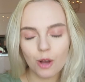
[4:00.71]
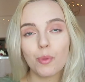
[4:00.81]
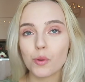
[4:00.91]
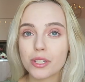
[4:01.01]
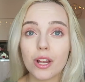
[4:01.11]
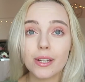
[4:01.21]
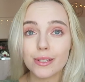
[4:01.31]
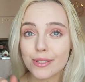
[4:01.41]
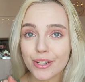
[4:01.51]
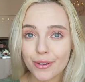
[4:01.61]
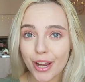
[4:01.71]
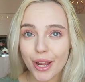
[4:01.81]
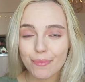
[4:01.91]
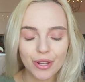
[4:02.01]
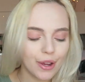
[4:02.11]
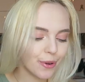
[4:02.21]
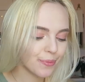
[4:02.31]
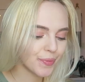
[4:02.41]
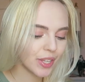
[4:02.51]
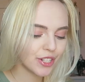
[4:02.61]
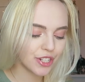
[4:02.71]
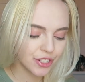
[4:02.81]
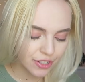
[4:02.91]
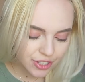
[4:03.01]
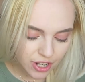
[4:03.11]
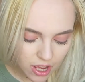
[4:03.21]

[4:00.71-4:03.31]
I'll post it on Instagram, you know, sister.